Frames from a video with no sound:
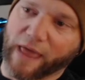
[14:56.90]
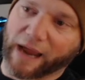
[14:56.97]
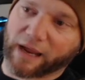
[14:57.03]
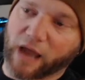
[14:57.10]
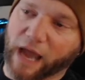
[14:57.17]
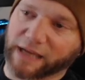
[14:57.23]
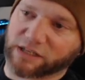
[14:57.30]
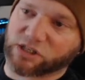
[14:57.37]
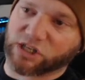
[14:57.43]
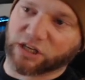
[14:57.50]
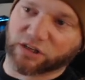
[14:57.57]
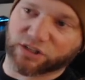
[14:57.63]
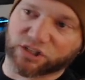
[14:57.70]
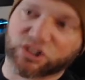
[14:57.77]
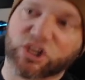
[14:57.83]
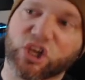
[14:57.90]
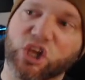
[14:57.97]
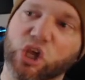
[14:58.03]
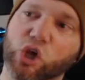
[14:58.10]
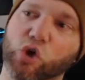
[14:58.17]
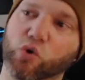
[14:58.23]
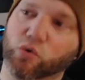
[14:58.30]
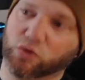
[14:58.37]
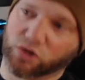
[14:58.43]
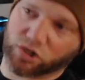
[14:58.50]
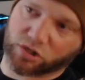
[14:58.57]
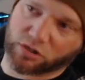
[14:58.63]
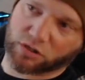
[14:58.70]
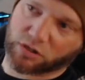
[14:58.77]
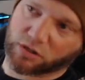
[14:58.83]
kite shield is huge.
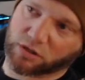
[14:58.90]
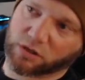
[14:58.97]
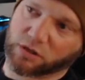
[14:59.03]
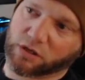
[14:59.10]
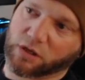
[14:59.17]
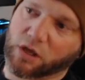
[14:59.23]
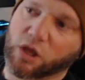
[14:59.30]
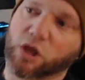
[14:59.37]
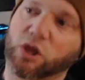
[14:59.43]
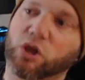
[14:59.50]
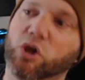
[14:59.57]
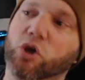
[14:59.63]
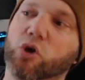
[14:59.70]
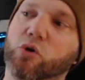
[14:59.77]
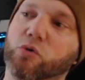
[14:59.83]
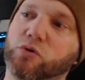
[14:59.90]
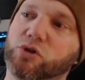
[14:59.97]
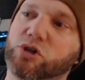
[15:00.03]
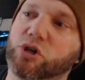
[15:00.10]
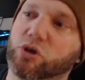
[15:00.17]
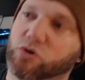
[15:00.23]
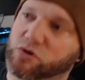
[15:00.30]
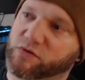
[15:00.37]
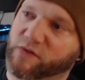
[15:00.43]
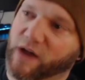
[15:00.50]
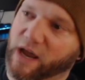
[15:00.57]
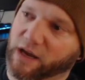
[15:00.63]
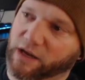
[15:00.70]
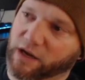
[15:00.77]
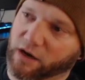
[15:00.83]
huge find here,